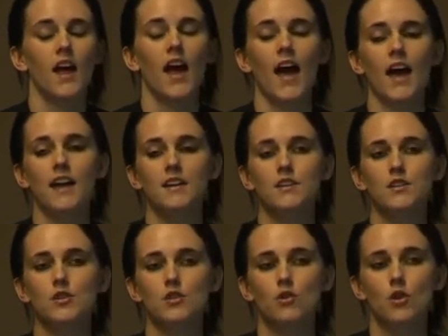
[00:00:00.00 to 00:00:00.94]

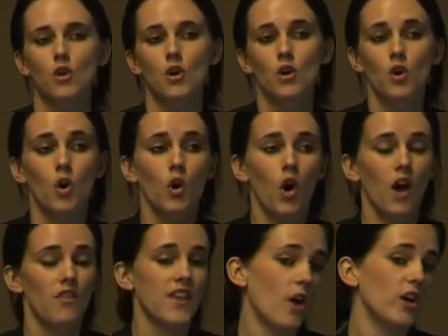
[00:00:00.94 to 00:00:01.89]
And
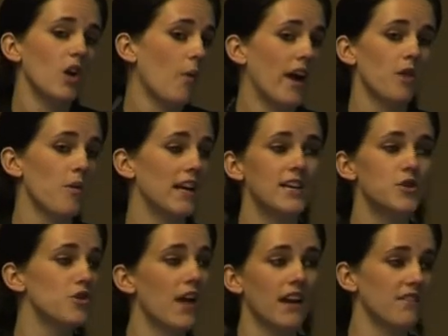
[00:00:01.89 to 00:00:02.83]
the only way to really
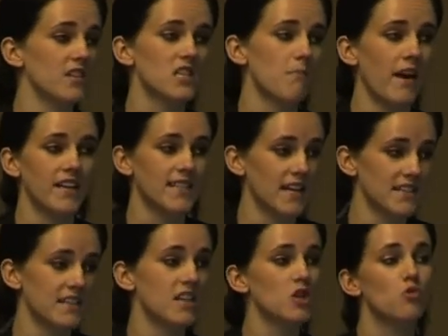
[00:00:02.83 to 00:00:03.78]
do that in this space, as
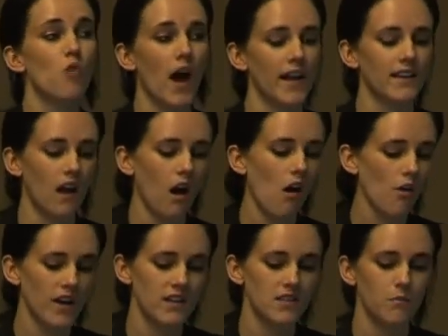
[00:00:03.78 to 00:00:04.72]
it is right now,
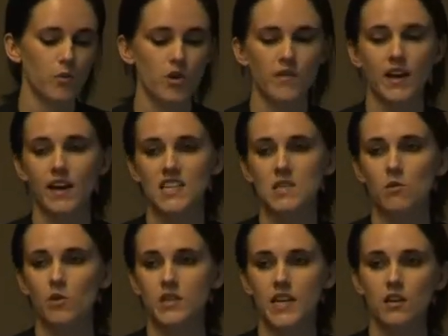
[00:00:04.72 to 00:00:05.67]
is improving
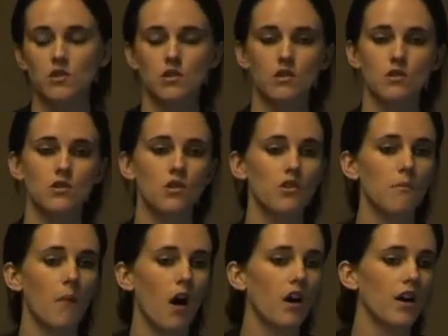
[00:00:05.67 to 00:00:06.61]
customer retention. So the
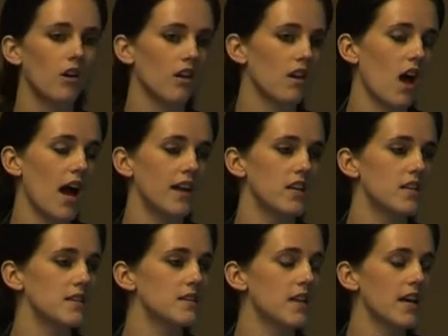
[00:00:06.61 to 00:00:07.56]
market online
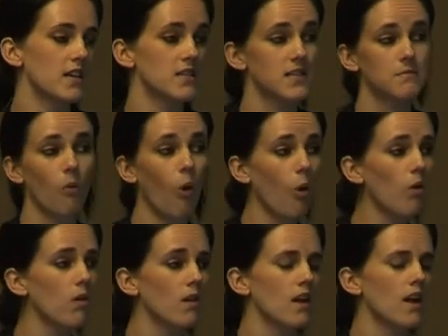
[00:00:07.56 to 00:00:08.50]
is
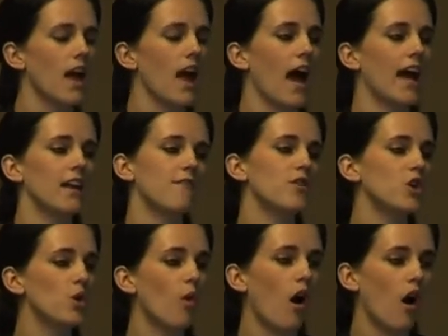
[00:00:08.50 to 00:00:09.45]
small, and if
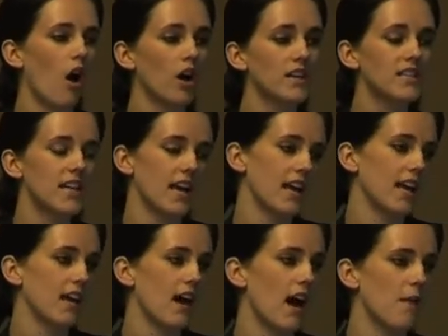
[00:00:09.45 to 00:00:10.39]
you aren't
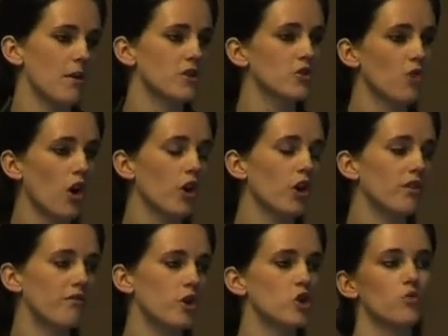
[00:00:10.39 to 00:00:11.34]
getting a strong
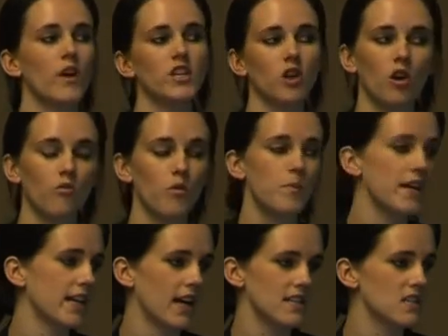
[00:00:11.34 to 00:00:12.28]
conversion rate on
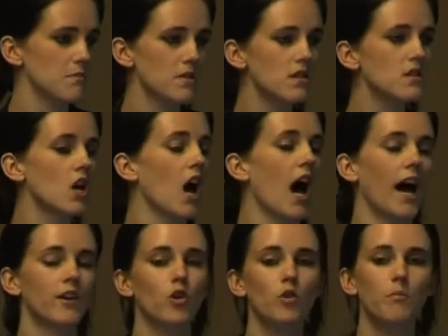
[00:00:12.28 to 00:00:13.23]
repeat customers, I
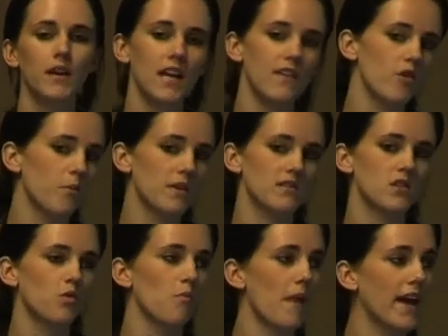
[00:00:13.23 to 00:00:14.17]
don't believe your business
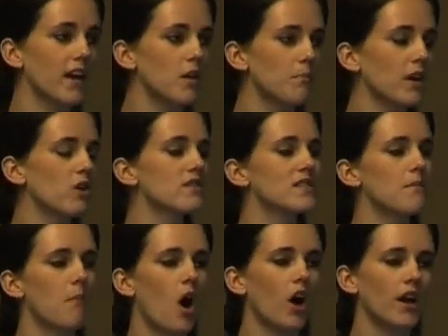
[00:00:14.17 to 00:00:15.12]
will make it because the
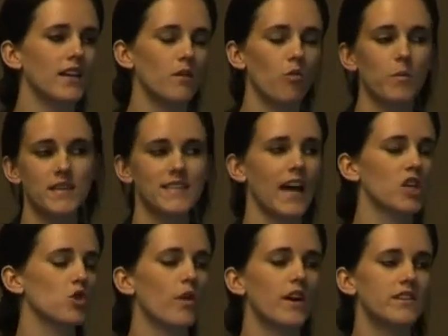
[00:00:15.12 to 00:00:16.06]
market will be
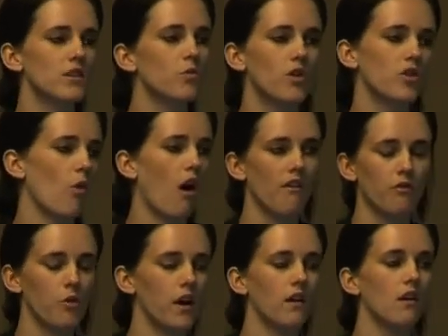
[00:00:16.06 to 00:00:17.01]
saturated with your
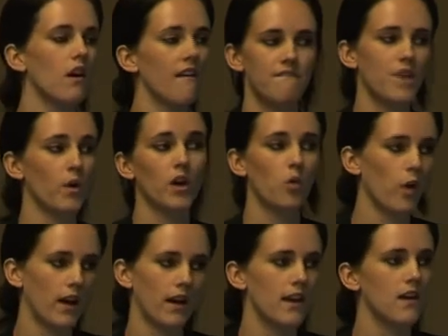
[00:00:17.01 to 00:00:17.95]
offering very
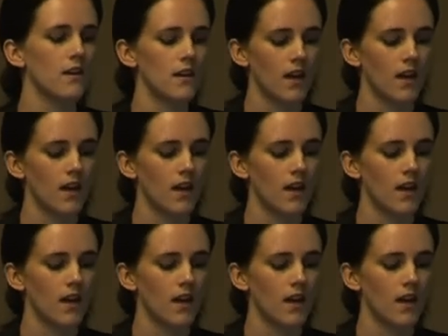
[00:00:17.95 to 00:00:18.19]
quickly.